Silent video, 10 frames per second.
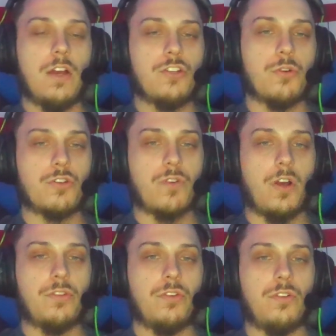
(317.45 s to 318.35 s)
George
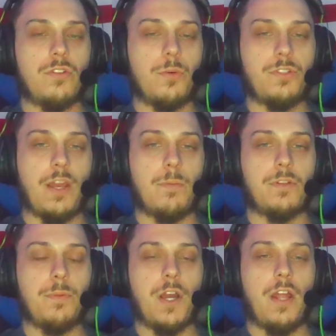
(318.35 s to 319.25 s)
Russell, Lewis
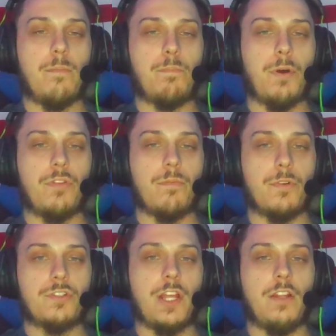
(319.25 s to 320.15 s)
Hamilton behind him, both the
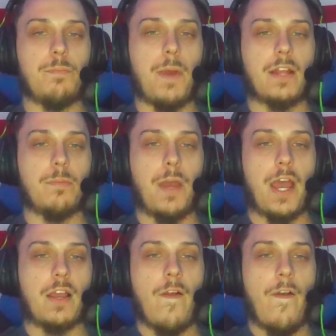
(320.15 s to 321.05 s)
Mercedes back to
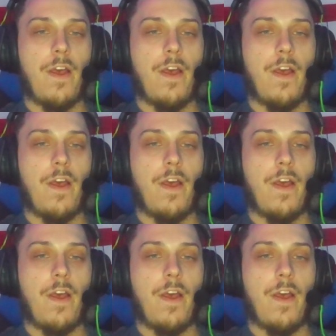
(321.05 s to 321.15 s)
back.